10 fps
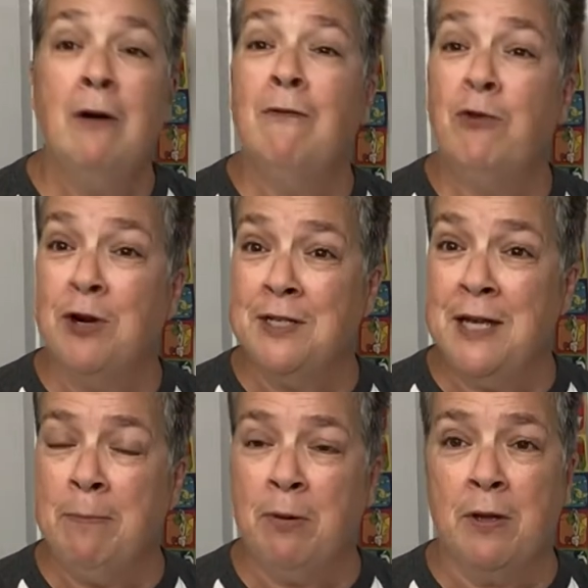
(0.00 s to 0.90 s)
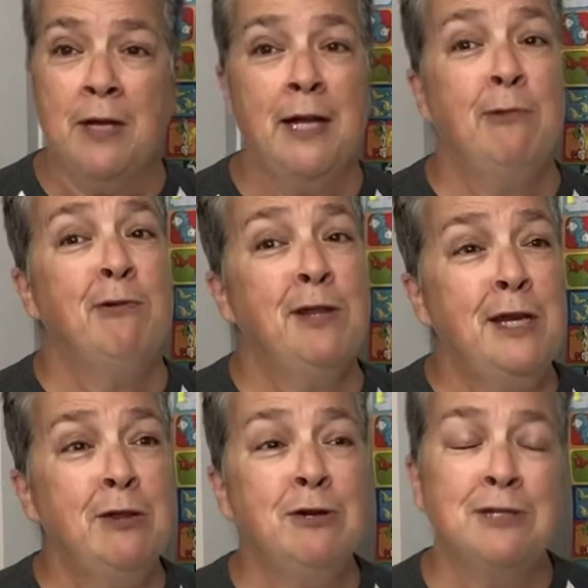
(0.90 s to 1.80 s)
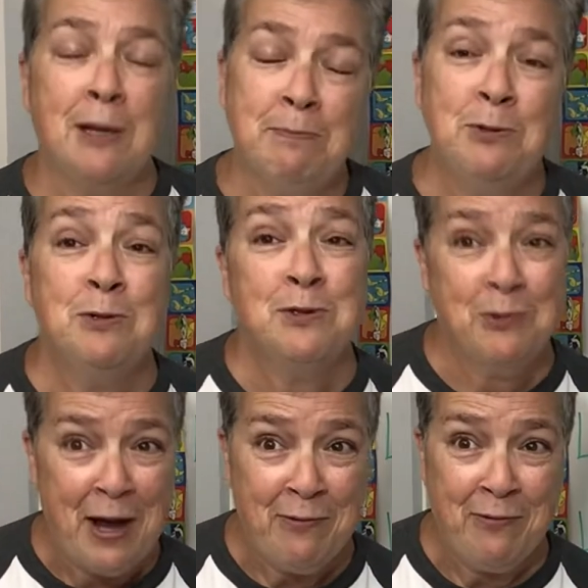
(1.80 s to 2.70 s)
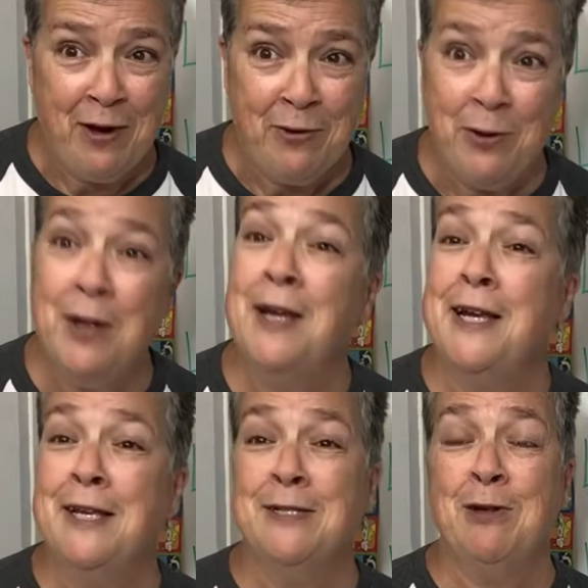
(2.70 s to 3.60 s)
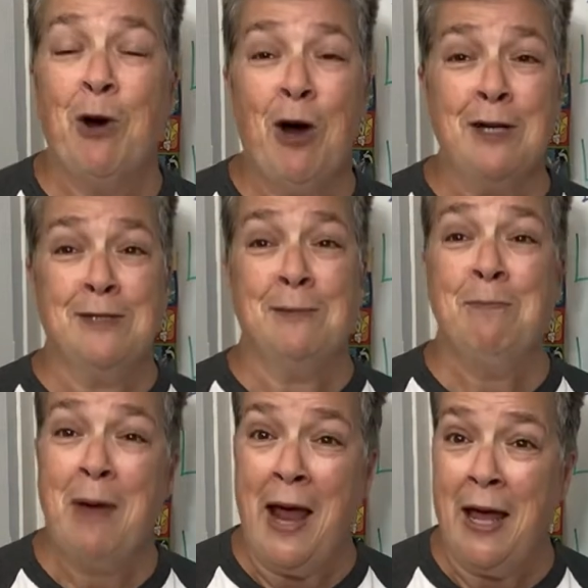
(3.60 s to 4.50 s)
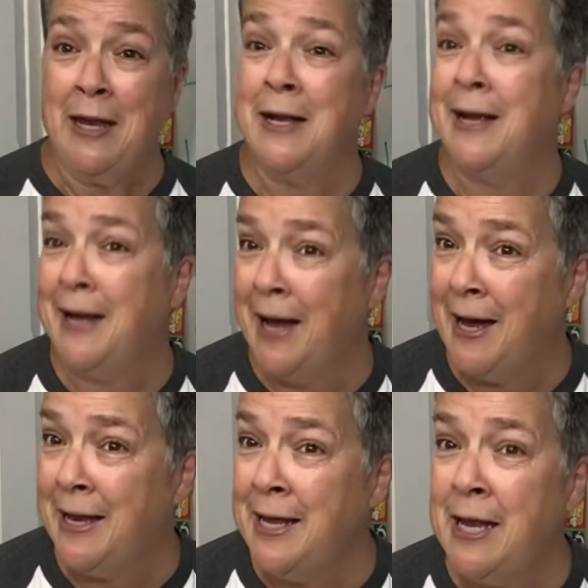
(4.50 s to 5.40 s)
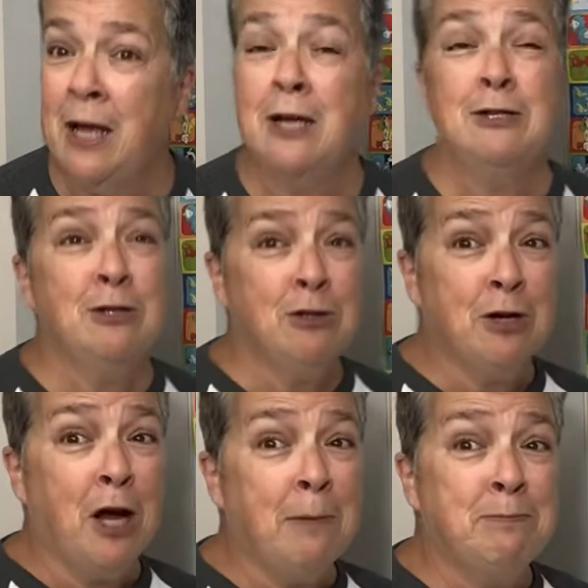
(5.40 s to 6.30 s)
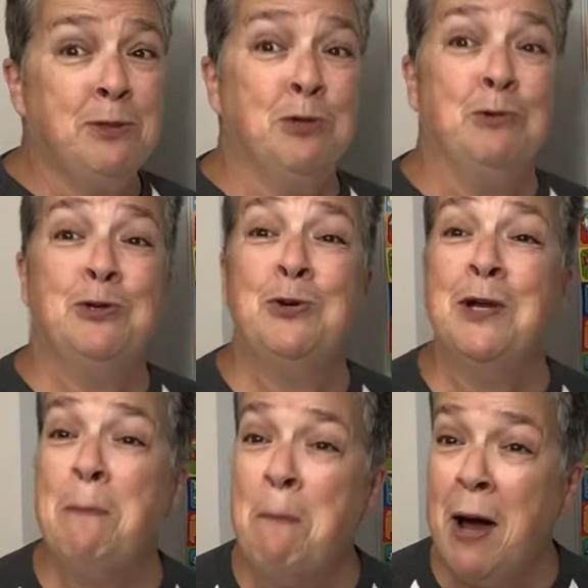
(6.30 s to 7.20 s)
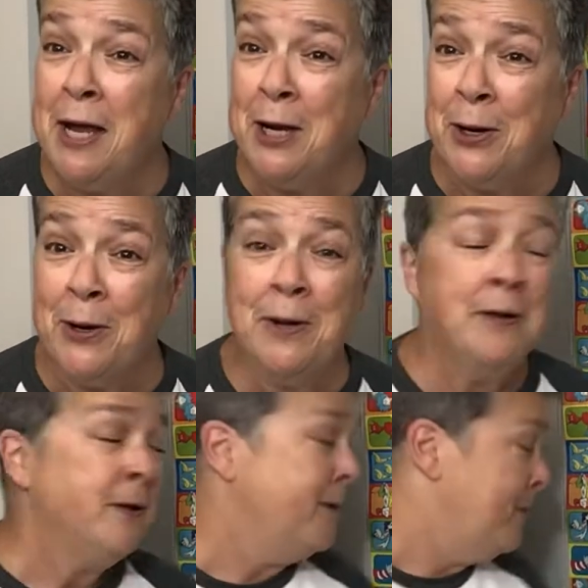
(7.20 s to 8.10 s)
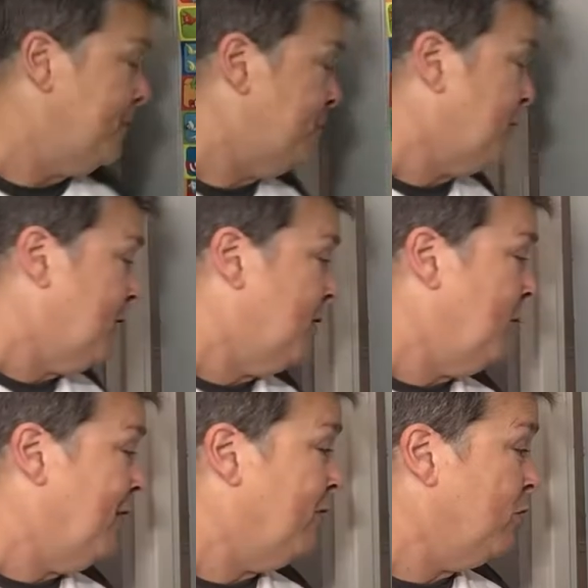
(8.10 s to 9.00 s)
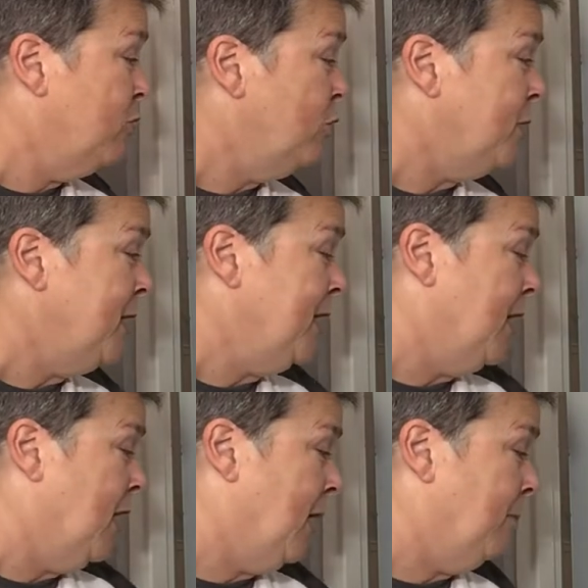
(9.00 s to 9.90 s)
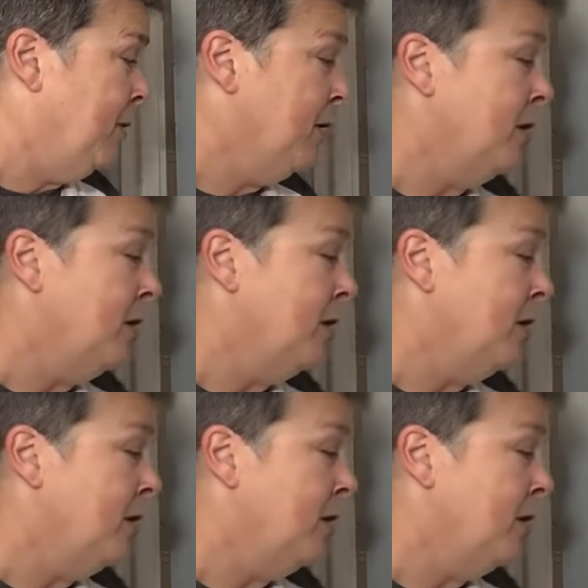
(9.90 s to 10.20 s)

For example, he really looks up to his grandfather. He's an awesome man. Got it? To look up to admire. Then we have looking up.